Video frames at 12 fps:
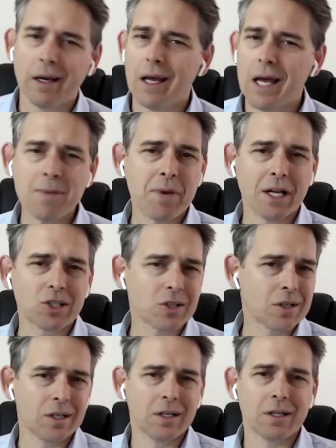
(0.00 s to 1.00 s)

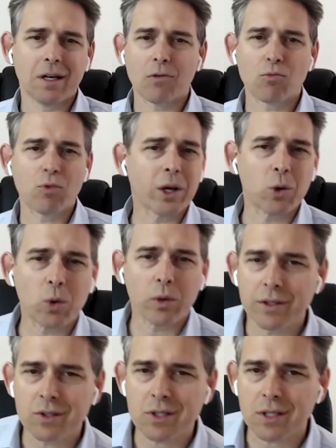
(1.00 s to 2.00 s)
imagine a record
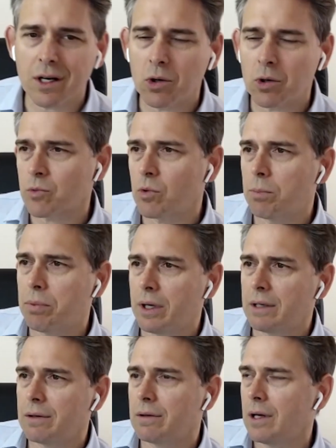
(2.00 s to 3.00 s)
that's stuck on
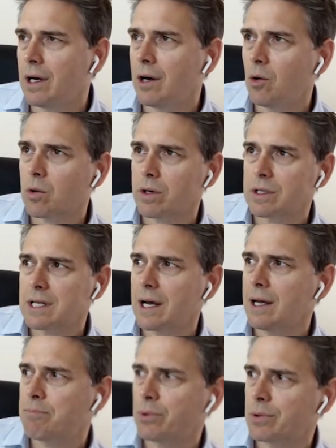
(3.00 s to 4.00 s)
repeat, or a
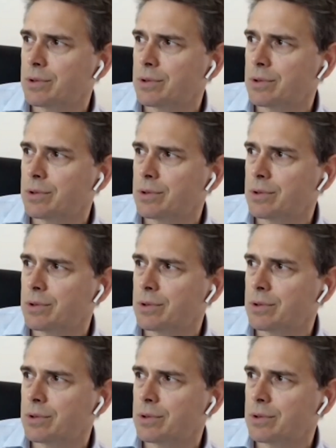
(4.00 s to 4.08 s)
tape or a